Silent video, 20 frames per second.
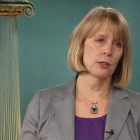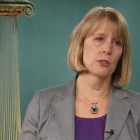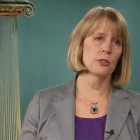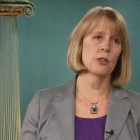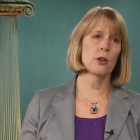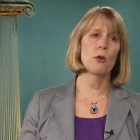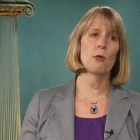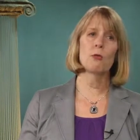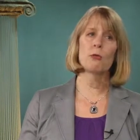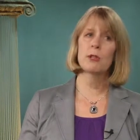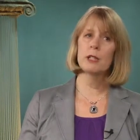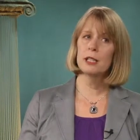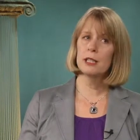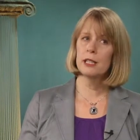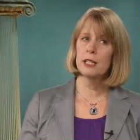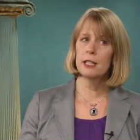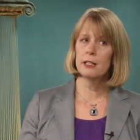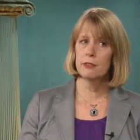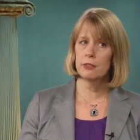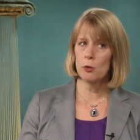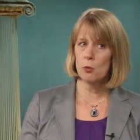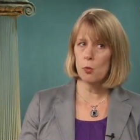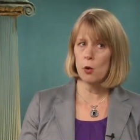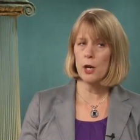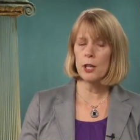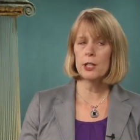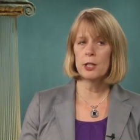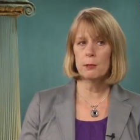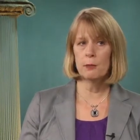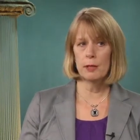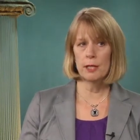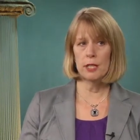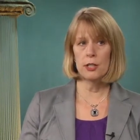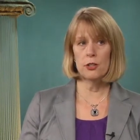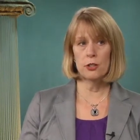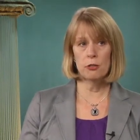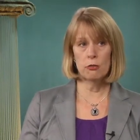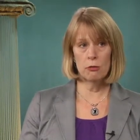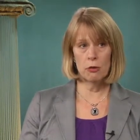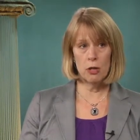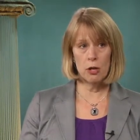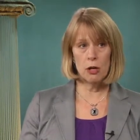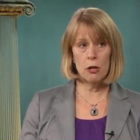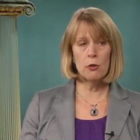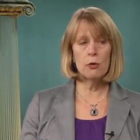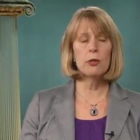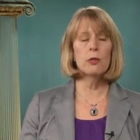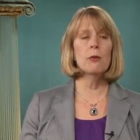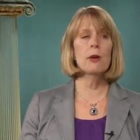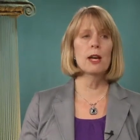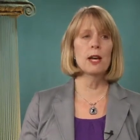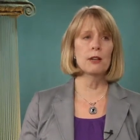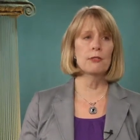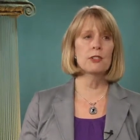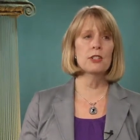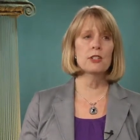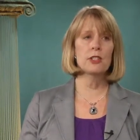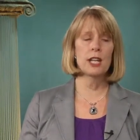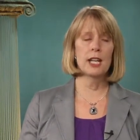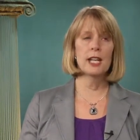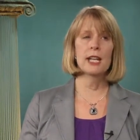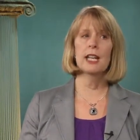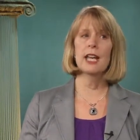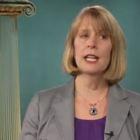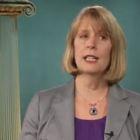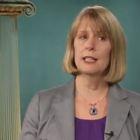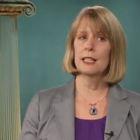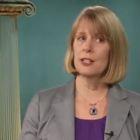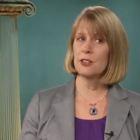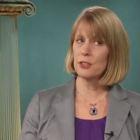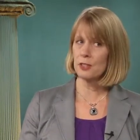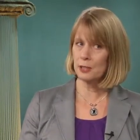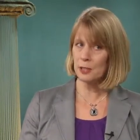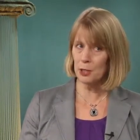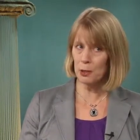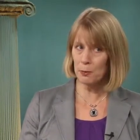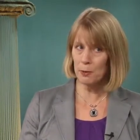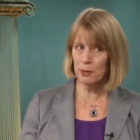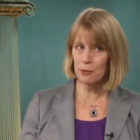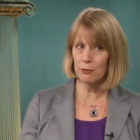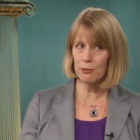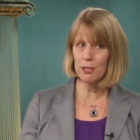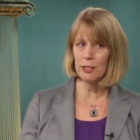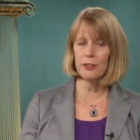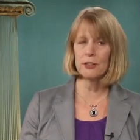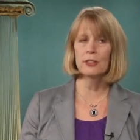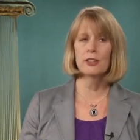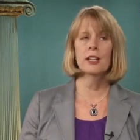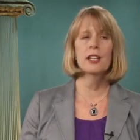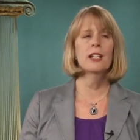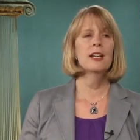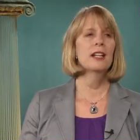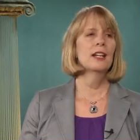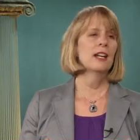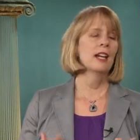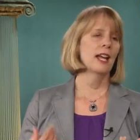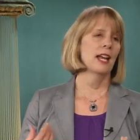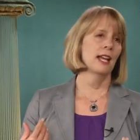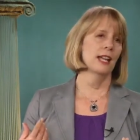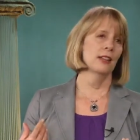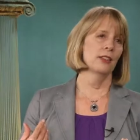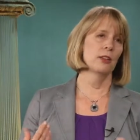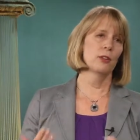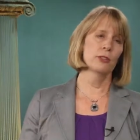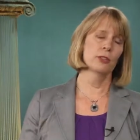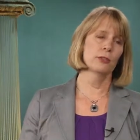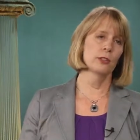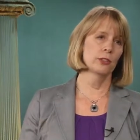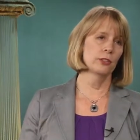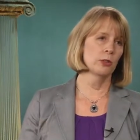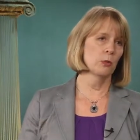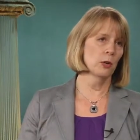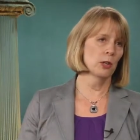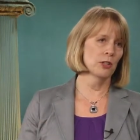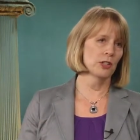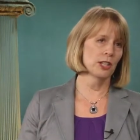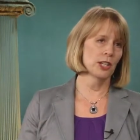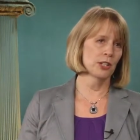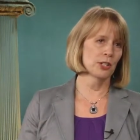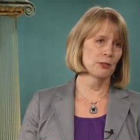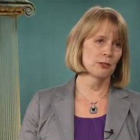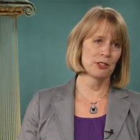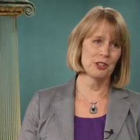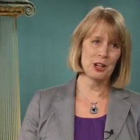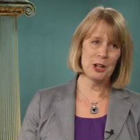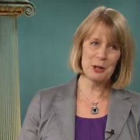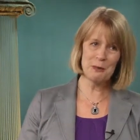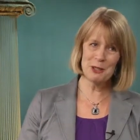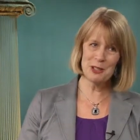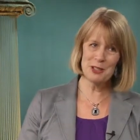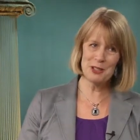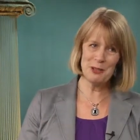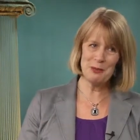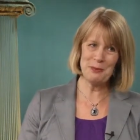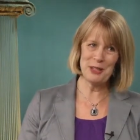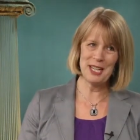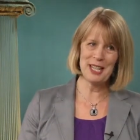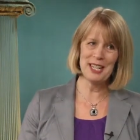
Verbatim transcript: So, really, if you want your money to grow, you have to take at least a little bit of risk and those of us who want to get to retirement someday